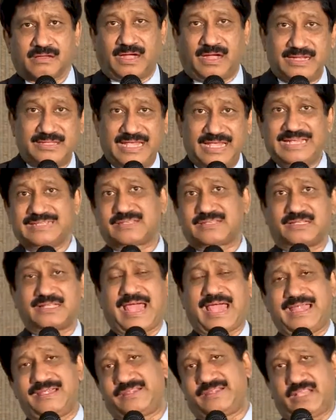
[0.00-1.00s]
And these are the
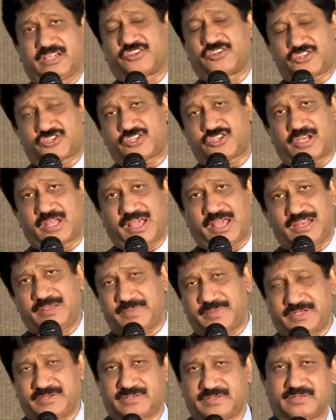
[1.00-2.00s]
anti-Christian
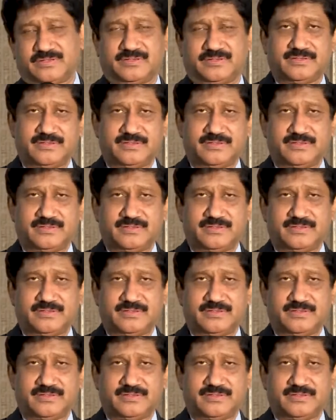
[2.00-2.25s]
element